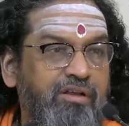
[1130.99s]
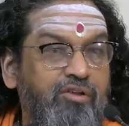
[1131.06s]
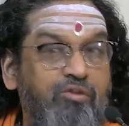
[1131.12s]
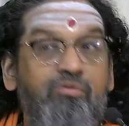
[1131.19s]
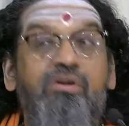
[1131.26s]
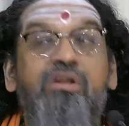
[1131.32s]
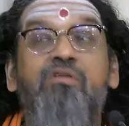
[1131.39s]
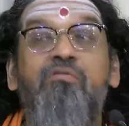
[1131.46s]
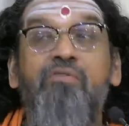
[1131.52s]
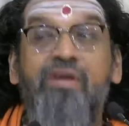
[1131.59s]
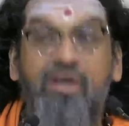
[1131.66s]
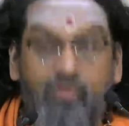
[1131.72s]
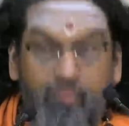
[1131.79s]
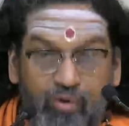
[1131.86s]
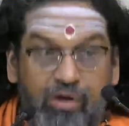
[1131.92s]
You are
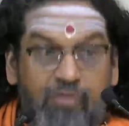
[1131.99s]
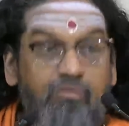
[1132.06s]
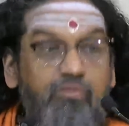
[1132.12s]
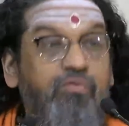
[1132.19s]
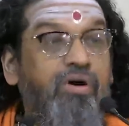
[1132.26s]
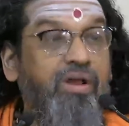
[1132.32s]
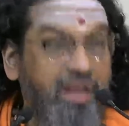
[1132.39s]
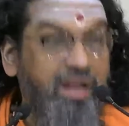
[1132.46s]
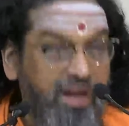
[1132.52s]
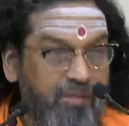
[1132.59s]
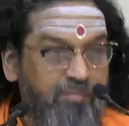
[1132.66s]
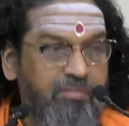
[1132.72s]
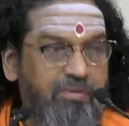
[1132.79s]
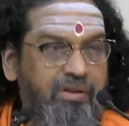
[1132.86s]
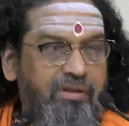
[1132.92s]
aware what for I
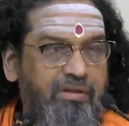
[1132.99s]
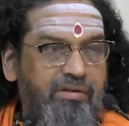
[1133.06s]
am there.